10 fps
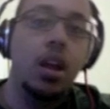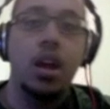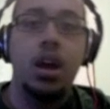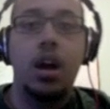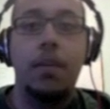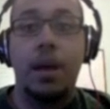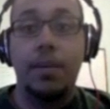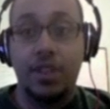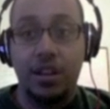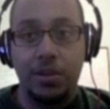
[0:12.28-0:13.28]
Um, I'm
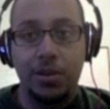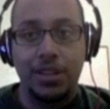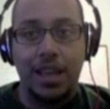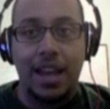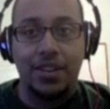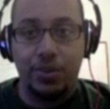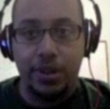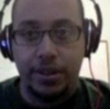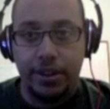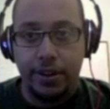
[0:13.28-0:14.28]
going to be using
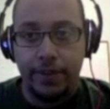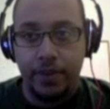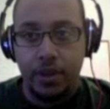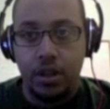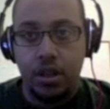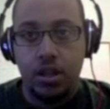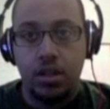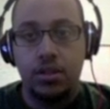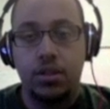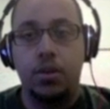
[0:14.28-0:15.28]
iTween here,
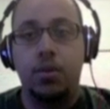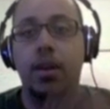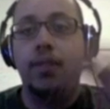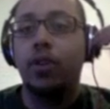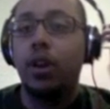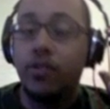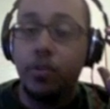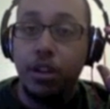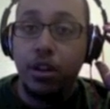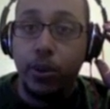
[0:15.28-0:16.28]
so if you're
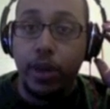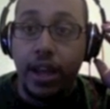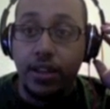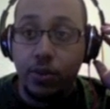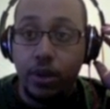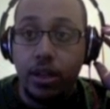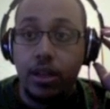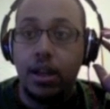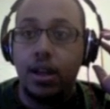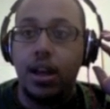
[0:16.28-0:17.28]
unfamiliar with iTween,
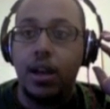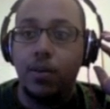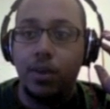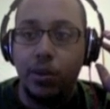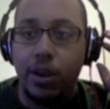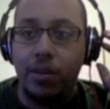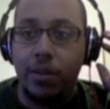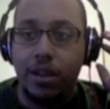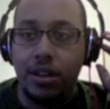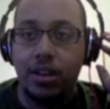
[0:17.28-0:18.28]
I really
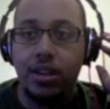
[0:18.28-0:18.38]
recommend it.